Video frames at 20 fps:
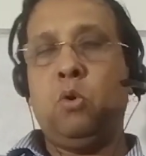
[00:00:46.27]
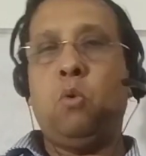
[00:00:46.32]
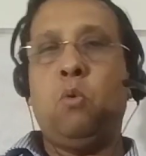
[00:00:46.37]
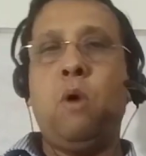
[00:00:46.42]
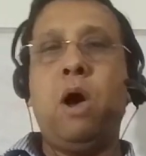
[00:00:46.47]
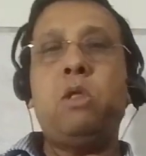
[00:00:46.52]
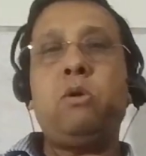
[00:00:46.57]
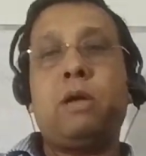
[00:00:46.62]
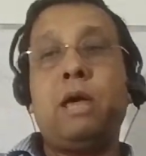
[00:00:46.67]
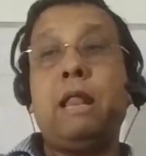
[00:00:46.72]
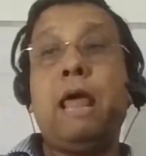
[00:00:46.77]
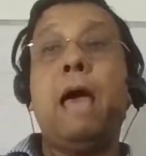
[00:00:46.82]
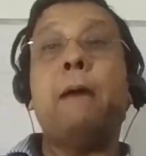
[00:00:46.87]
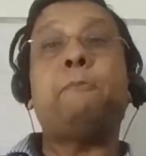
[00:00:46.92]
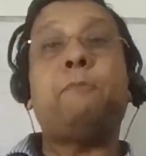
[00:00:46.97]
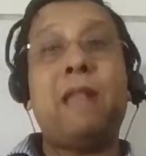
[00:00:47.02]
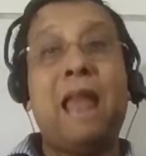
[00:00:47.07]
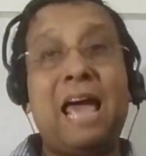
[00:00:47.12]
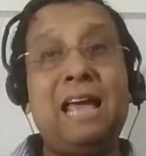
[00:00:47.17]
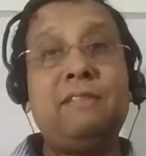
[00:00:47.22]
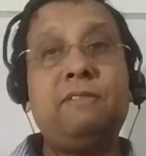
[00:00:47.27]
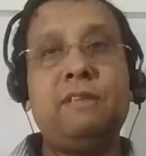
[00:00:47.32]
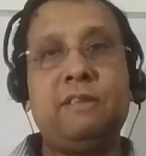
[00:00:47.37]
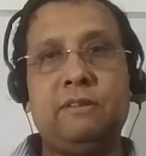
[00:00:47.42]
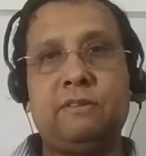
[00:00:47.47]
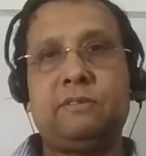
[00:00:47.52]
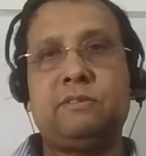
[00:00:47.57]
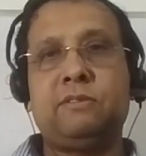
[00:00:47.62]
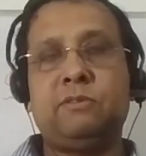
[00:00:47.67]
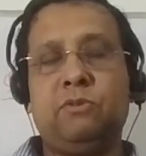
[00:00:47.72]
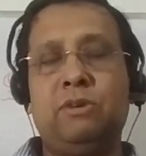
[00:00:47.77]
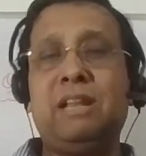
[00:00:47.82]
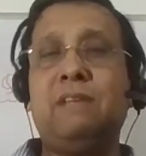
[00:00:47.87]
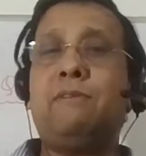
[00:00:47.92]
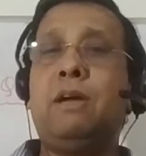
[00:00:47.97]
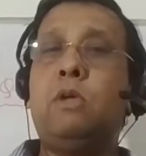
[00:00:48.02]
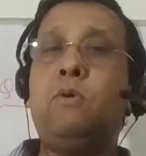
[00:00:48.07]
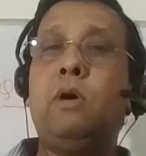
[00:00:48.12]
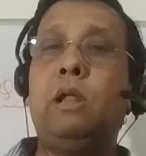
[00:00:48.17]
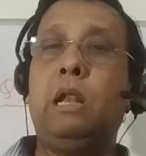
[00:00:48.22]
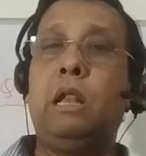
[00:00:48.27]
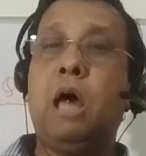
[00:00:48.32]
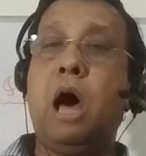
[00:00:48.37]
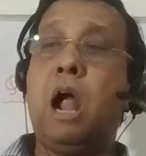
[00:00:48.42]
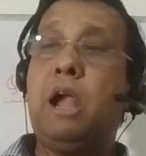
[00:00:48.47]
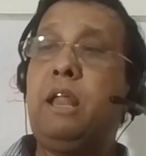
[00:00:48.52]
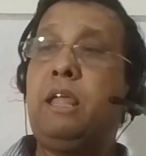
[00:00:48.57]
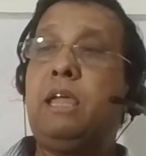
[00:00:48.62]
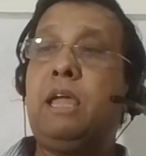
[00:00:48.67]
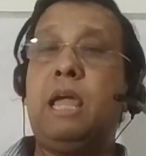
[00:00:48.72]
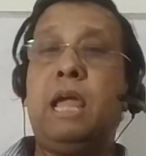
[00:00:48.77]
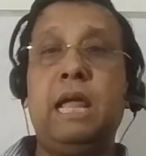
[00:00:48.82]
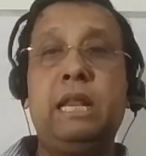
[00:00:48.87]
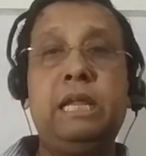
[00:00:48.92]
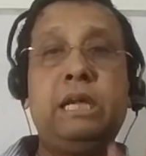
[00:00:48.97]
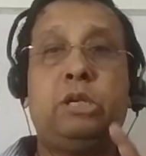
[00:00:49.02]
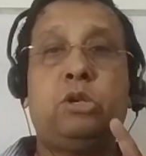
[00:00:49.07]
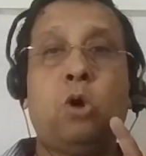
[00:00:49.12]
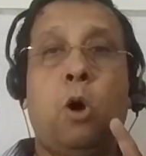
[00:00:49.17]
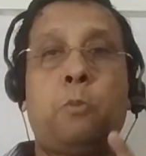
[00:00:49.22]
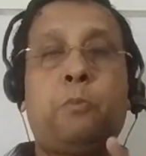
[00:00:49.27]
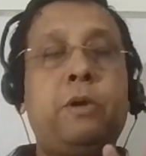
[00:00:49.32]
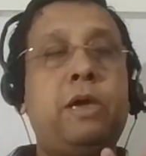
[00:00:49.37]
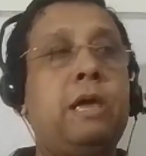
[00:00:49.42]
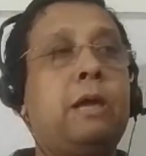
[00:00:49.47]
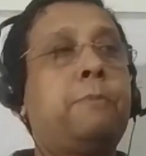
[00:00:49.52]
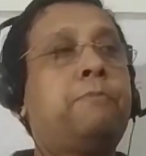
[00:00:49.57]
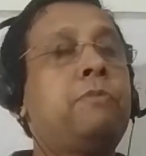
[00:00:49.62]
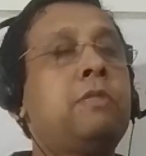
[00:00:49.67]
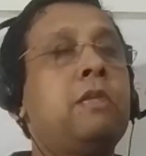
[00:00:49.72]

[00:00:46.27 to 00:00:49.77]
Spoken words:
Why you can apply this. Whenever you are learning any topic,